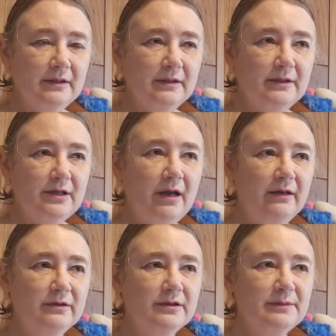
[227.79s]
the
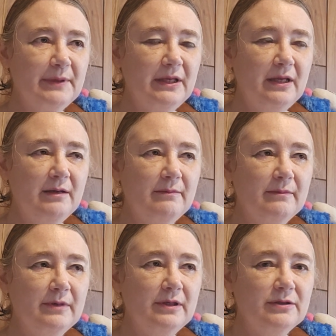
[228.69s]
daughters
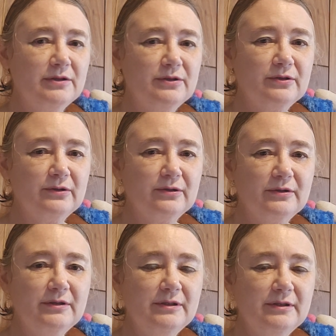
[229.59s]
became
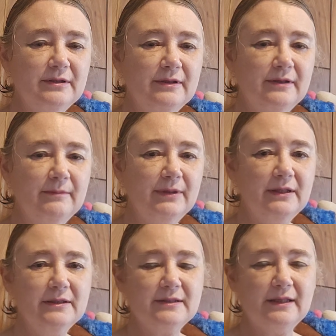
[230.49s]
concerned
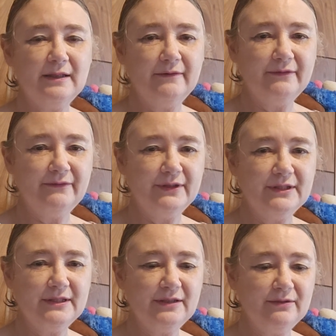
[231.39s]
because they lived a very
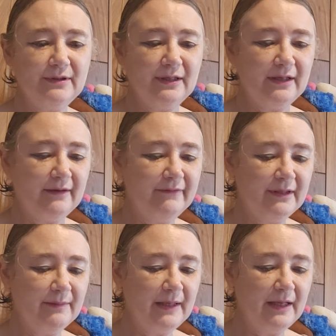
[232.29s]
secluded life.
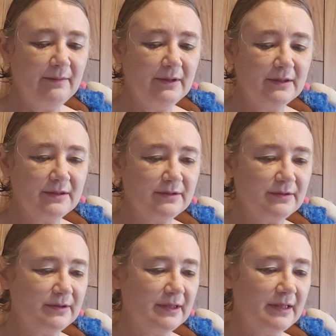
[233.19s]
They became
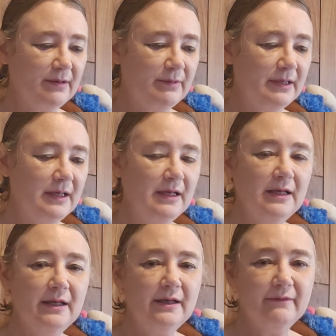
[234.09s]
concerned that they would
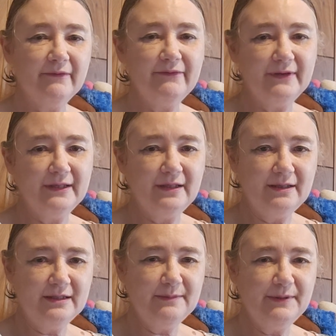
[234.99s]
never find
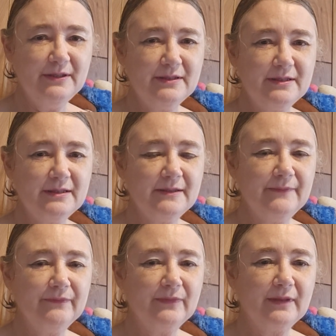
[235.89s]
husbands
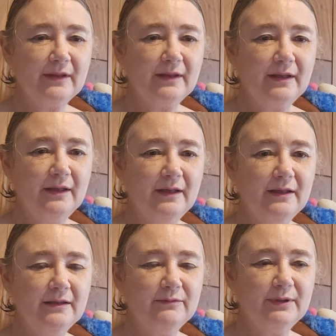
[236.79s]

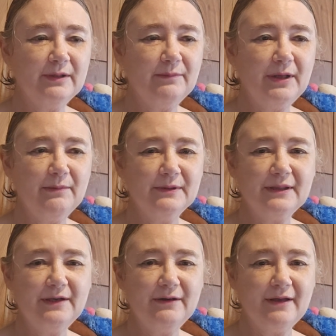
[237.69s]
and wouldn't be able to
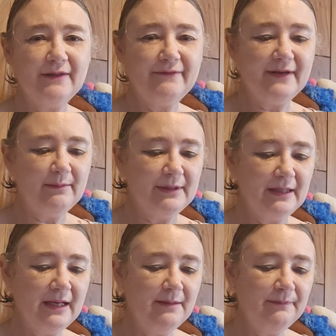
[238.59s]
carry on the family
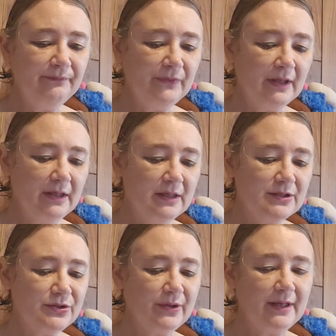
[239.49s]
name. So they